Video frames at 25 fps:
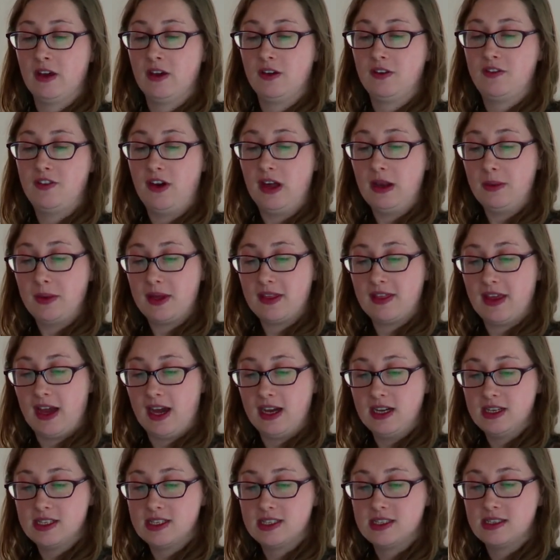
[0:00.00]
Following
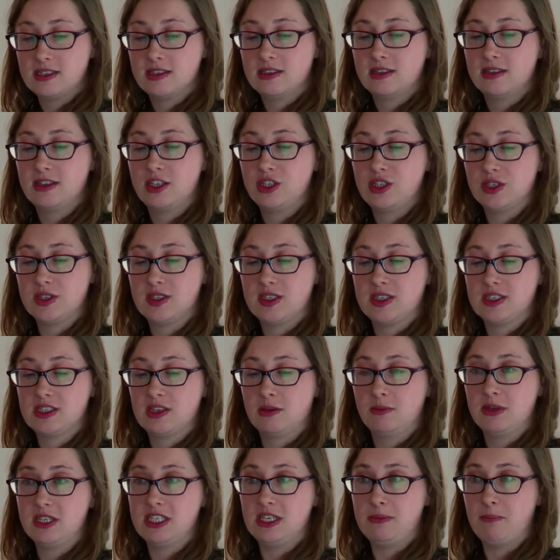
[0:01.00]
that, the Justice
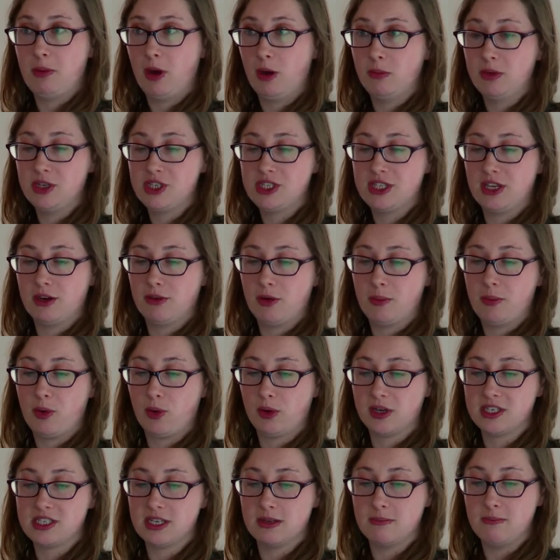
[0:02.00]
Committee published their
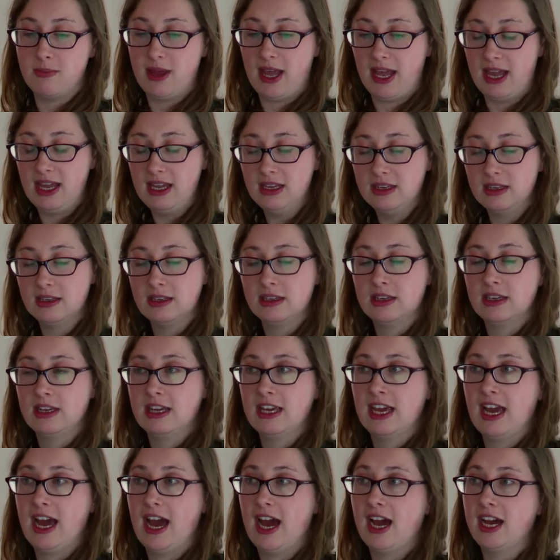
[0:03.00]
report in May,
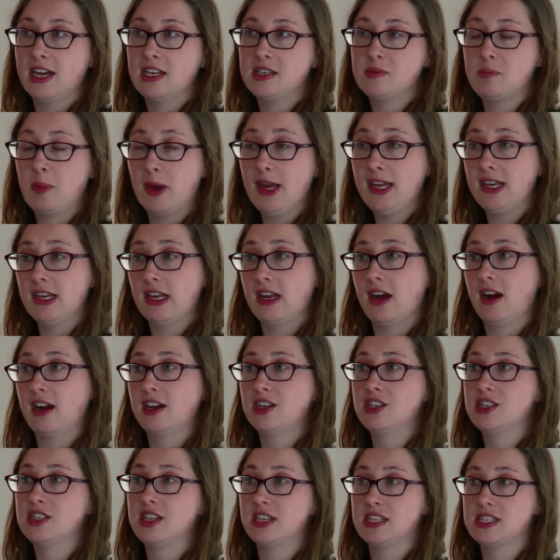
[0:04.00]
and by and
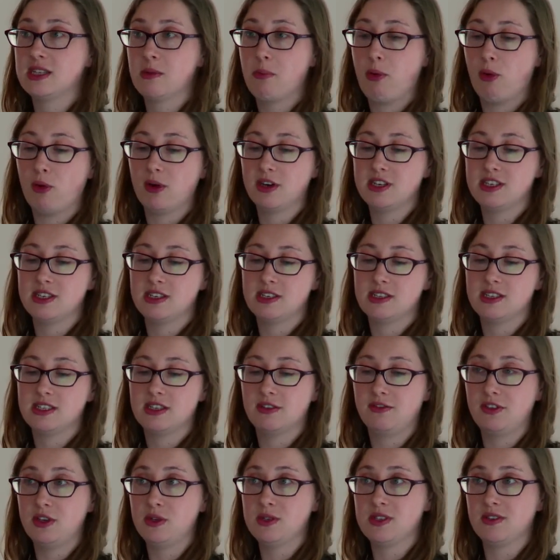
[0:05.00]
large they supported
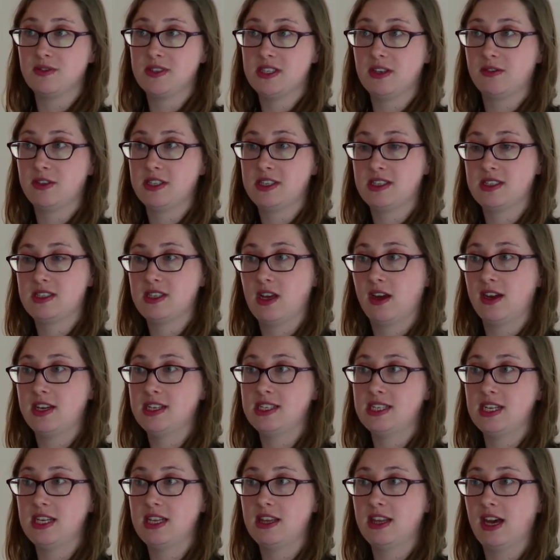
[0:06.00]
the views of civil
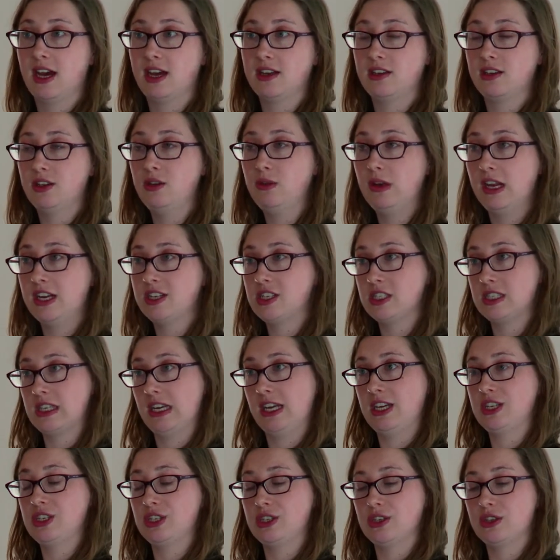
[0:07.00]
society that new
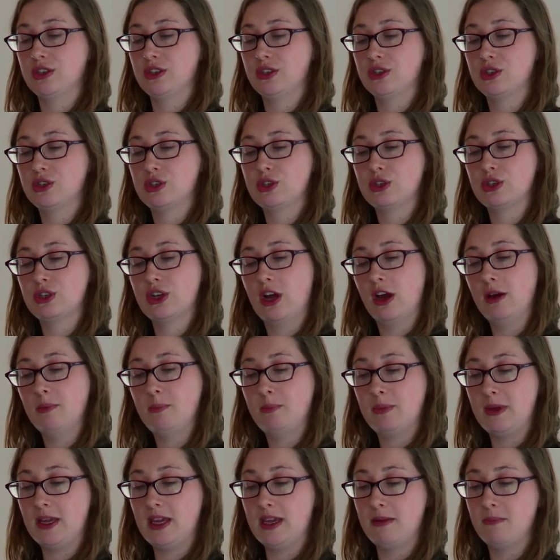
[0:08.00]
legislation should not
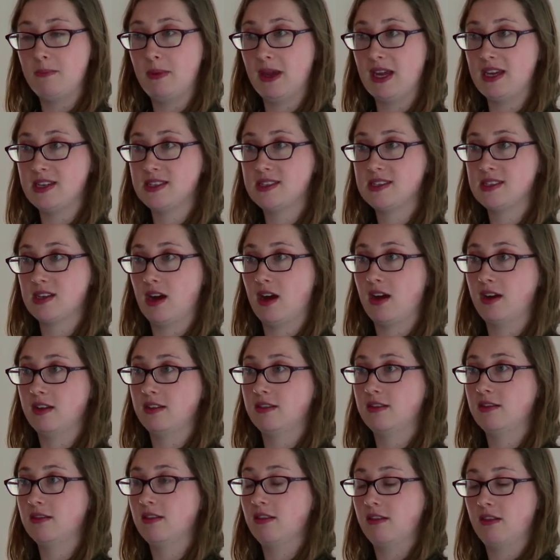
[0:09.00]
be based
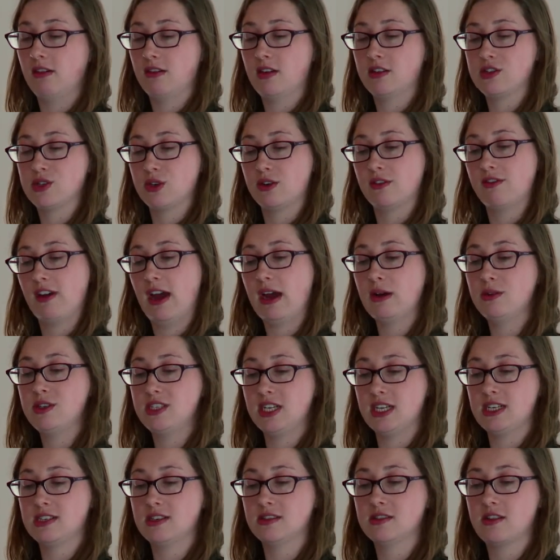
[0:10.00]
on sort of
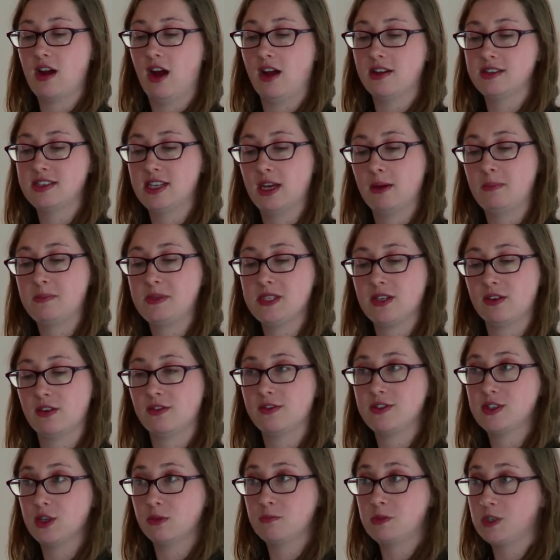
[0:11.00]
outdated concepts
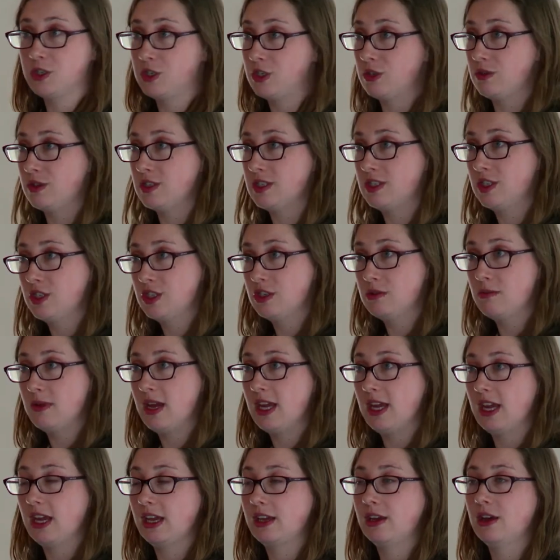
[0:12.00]
of substitute decision
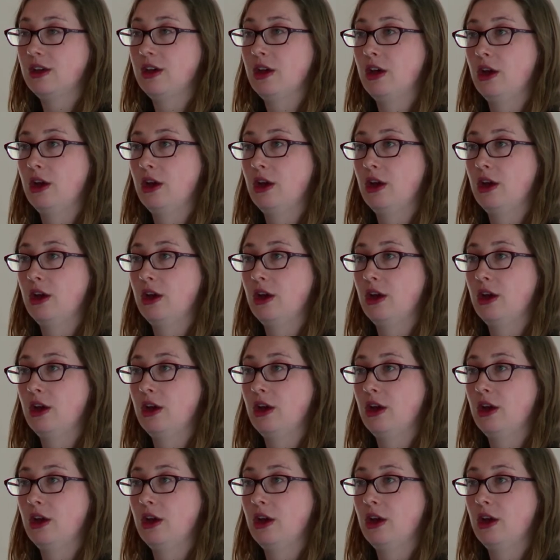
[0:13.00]
making,